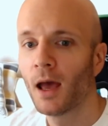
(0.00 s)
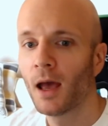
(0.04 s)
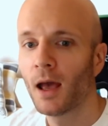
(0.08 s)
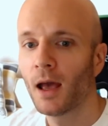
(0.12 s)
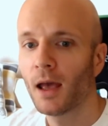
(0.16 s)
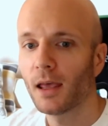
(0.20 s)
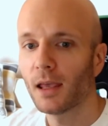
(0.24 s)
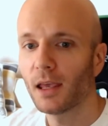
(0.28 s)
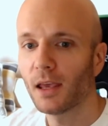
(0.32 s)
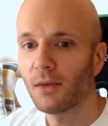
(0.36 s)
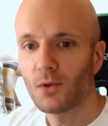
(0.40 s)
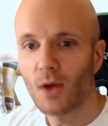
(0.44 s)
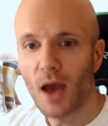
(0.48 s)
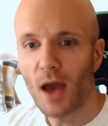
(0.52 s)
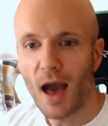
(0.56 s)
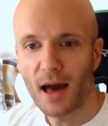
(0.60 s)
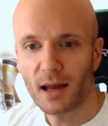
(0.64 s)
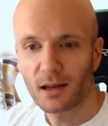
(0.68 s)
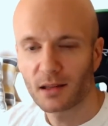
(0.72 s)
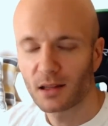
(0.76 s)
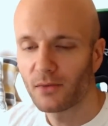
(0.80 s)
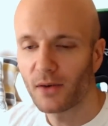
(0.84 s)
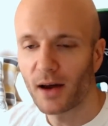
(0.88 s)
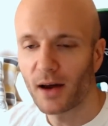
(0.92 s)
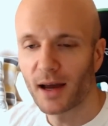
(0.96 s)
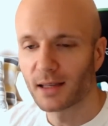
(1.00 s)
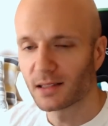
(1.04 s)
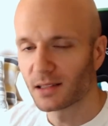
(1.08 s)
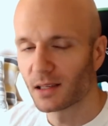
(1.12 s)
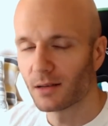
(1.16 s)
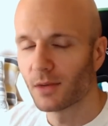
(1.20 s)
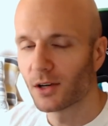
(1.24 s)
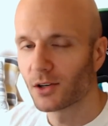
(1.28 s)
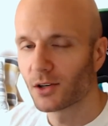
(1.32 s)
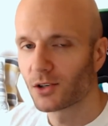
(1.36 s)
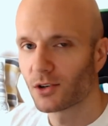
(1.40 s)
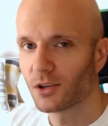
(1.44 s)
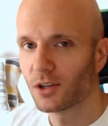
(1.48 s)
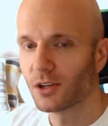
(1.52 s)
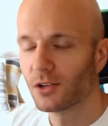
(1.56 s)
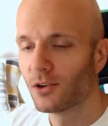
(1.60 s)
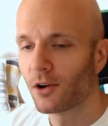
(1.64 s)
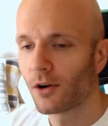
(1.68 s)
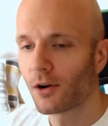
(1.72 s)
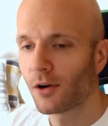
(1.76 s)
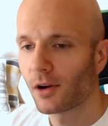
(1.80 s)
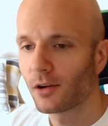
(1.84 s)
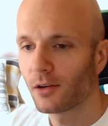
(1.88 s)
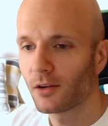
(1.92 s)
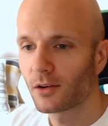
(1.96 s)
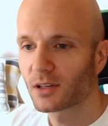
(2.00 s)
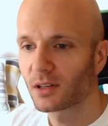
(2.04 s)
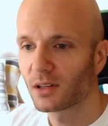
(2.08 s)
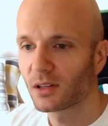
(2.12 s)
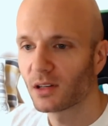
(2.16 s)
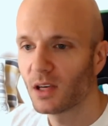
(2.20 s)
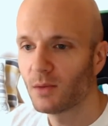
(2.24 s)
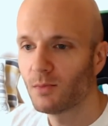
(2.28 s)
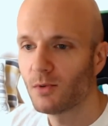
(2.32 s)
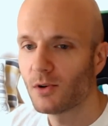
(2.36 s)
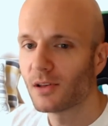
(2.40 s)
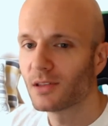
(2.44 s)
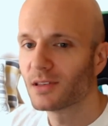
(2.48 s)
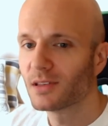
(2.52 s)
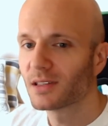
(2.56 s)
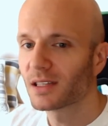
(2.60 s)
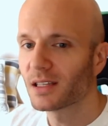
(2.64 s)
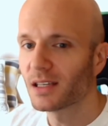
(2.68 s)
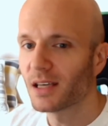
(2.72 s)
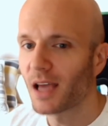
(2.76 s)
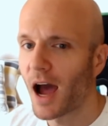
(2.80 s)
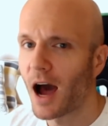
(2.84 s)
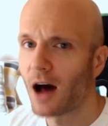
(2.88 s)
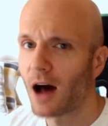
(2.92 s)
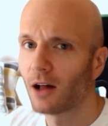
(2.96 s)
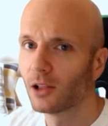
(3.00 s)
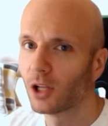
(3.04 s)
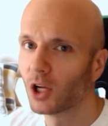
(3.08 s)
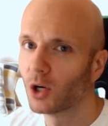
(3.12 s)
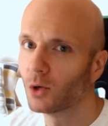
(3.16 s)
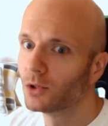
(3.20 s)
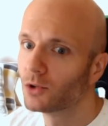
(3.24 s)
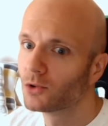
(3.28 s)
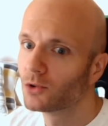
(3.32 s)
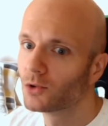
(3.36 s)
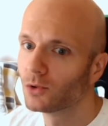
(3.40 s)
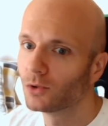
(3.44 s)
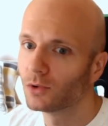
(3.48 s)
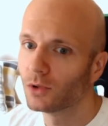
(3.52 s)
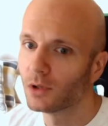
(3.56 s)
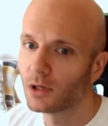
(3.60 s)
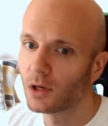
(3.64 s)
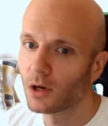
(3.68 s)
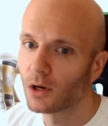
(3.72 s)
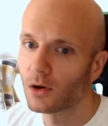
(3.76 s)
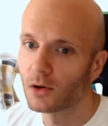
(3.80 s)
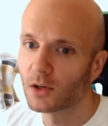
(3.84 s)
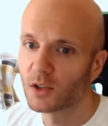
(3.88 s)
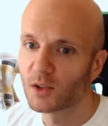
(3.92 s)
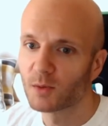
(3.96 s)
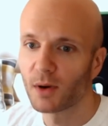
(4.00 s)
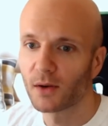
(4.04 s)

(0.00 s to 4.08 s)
If you had a device that measured it during your sleep, you could see how low it truly goes.